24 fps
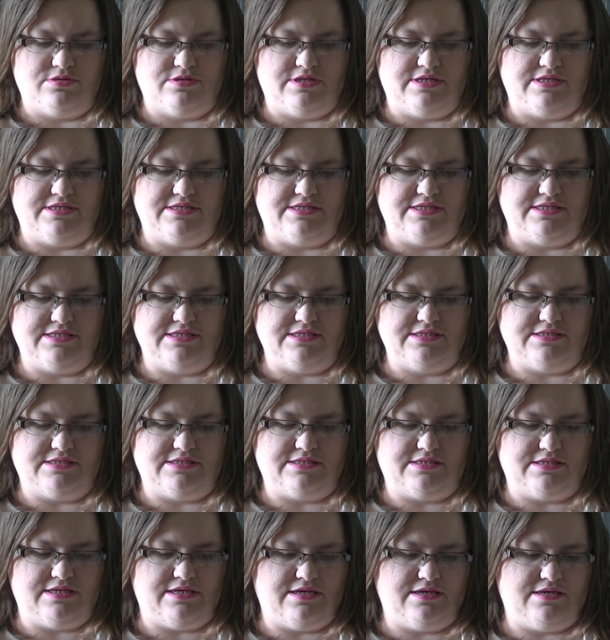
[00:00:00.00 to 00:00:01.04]
it doesn't
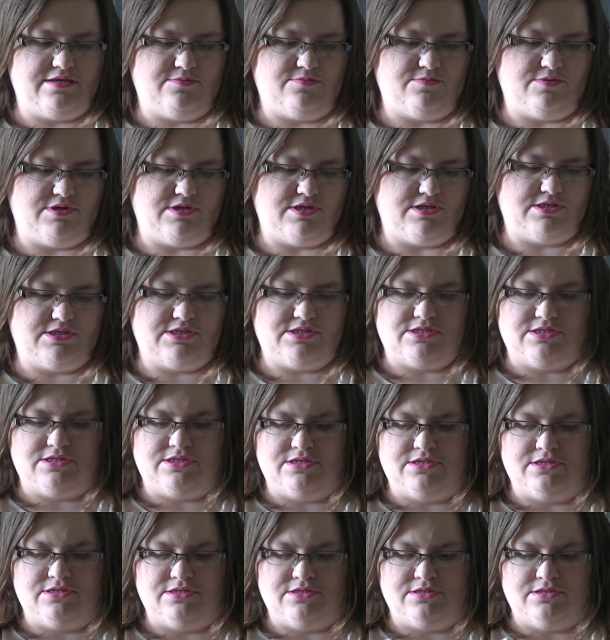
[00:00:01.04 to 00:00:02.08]
say
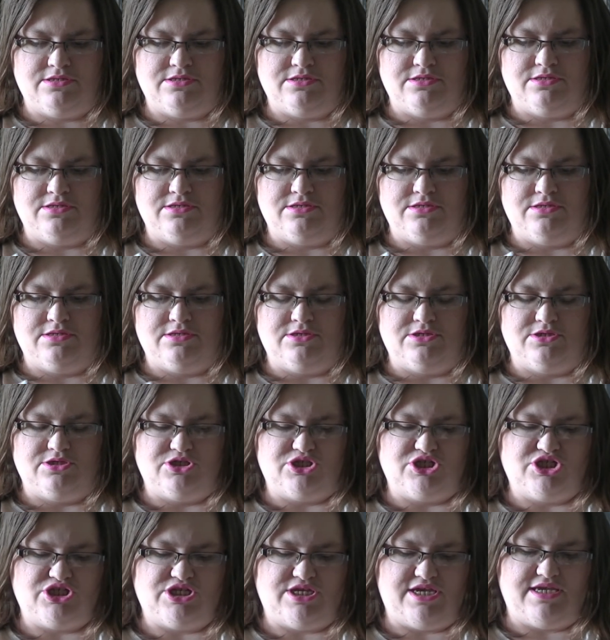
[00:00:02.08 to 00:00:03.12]
what
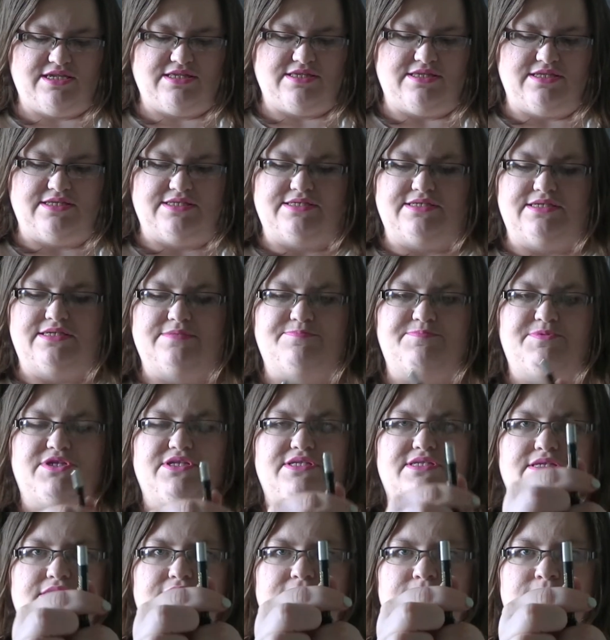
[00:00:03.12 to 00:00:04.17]
shade this is, but
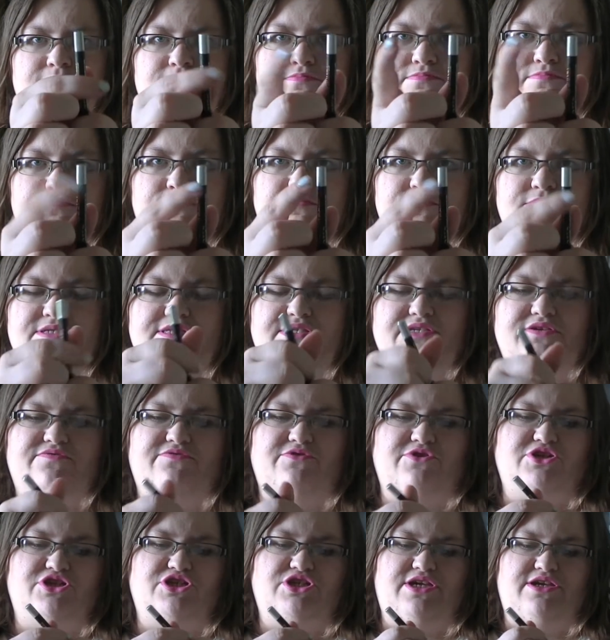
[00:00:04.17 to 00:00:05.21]
it's a
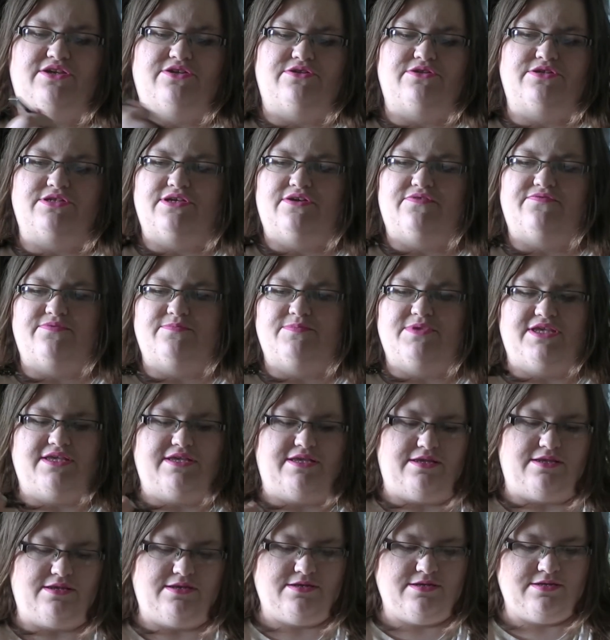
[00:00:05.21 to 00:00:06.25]
silvery shade. You can tell from the
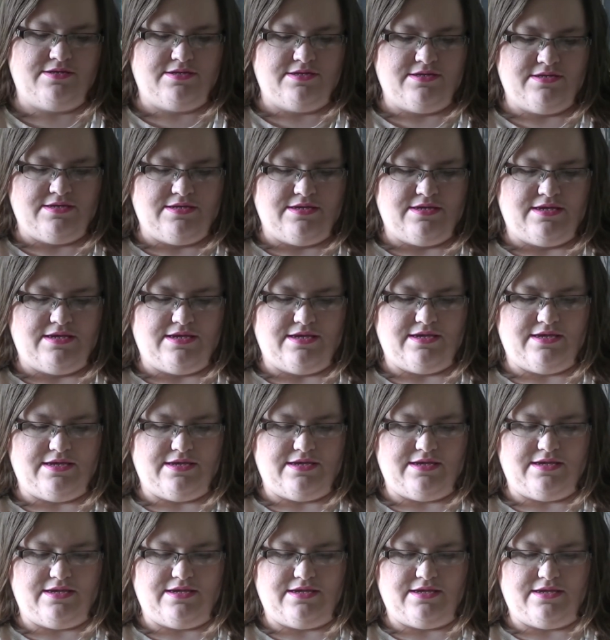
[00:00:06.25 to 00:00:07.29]
end.
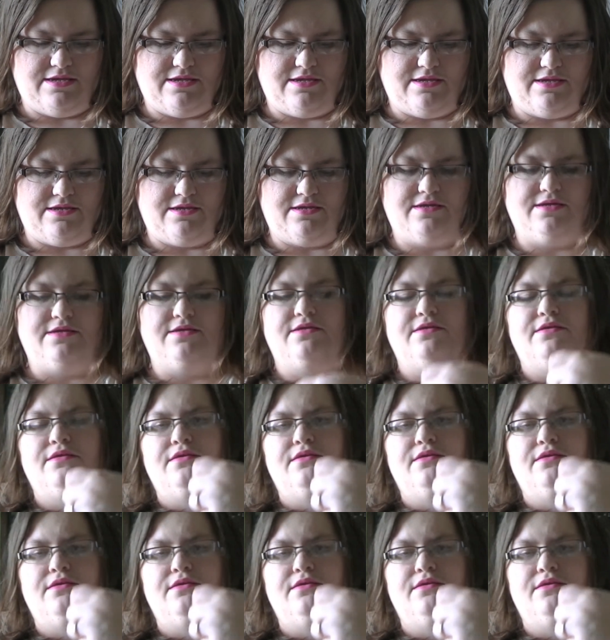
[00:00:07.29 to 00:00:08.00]
And